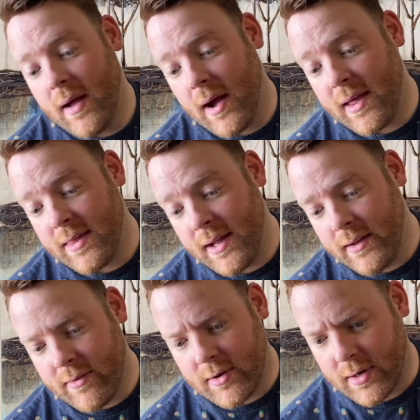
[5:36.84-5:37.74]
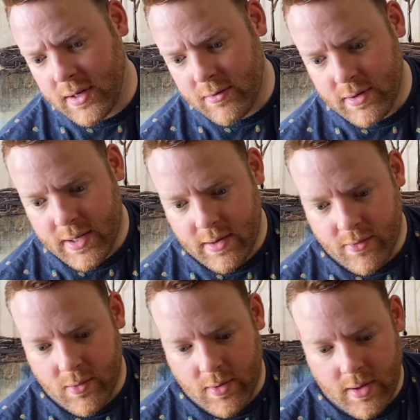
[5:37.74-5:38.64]
I think it's turning into a
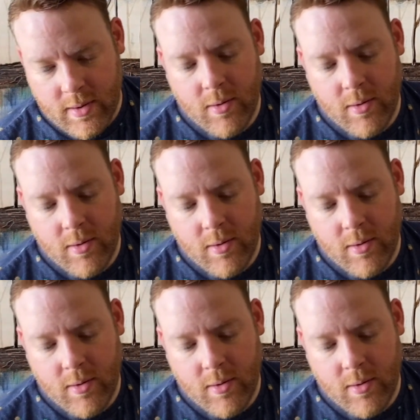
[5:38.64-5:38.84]
dinosaur.